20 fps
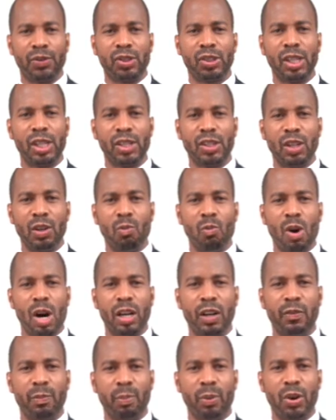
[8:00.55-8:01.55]
season
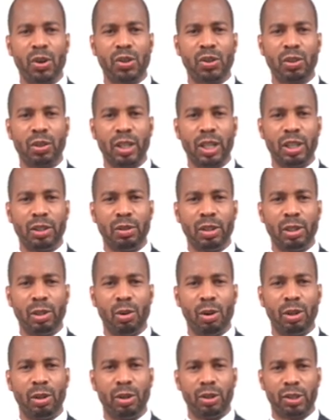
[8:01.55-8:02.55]
1 of Personal Injury
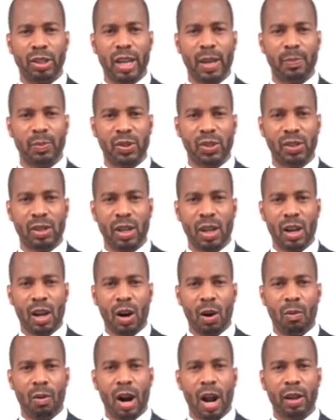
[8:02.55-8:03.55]
Lawyer Tips,
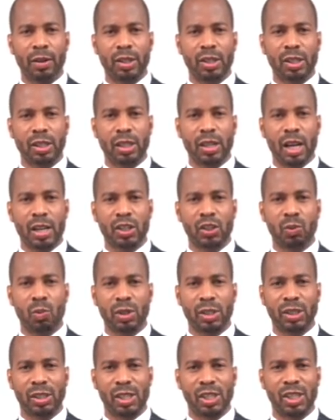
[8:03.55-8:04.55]
where I'll discuss
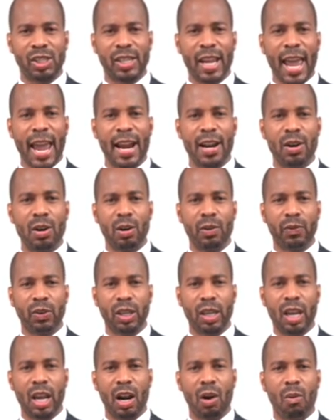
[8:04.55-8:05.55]
what's the standard of
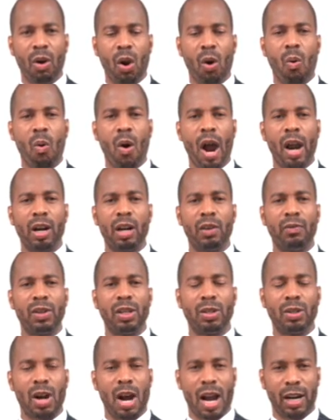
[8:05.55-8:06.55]
care required of a
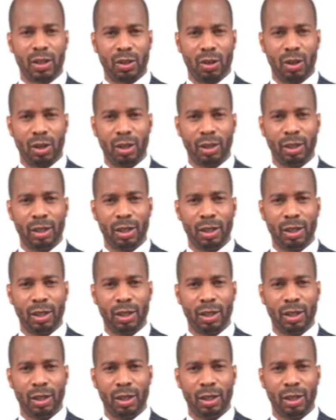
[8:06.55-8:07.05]
doctor